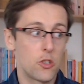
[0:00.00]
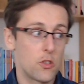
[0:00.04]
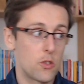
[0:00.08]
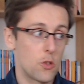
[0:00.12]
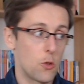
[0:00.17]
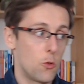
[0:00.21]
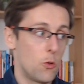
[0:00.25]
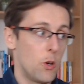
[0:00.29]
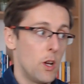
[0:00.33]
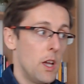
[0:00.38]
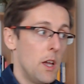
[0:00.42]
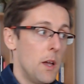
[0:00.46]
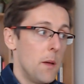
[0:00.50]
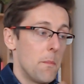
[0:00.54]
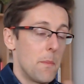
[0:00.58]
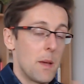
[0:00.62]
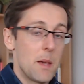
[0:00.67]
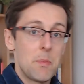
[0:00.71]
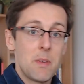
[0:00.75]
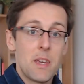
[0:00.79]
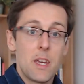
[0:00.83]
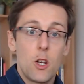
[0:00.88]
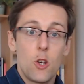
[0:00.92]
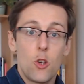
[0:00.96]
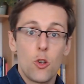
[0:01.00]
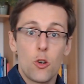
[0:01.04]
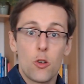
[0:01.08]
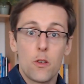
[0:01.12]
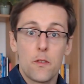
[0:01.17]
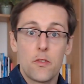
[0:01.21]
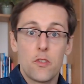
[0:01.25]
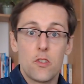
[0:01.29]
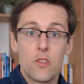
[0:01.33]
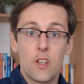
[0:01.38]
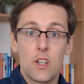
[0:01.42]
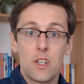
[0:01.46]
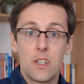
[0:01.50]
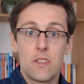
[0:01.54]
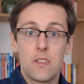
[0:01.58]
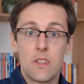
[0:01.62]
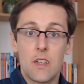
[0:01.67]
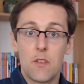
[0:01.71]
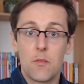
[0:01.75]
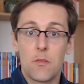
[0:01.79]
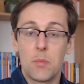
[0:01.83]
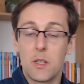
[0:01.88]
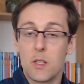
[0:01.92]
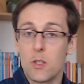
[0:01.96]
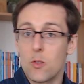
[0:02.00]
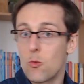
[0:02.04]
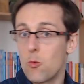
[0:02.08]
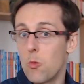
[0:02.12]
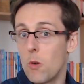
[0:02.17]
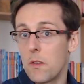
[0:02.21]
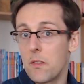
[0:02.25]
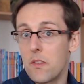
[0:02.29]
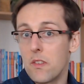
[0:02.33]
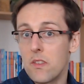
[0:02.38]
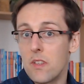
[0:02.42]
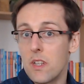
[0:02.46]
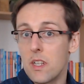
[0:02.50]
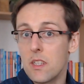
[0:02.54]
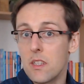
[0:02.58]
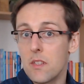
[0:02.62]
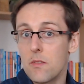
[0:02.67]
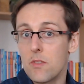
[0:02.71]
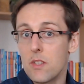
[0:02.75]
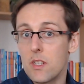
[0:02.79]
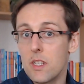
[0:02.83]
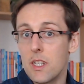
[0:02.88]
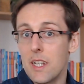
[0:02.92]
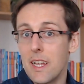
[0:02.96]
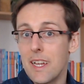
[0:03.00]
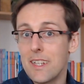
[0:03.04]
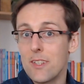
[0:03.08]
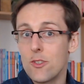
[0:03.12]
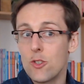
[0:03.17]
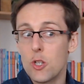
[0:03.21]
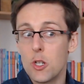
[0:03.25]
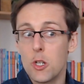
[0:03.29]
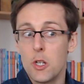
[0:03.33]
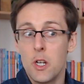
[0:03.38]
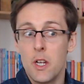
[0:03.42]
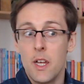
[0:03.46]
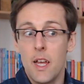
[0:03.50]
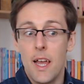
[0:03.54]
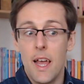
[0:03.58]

So maybe a lot of studies have been quantitative in nature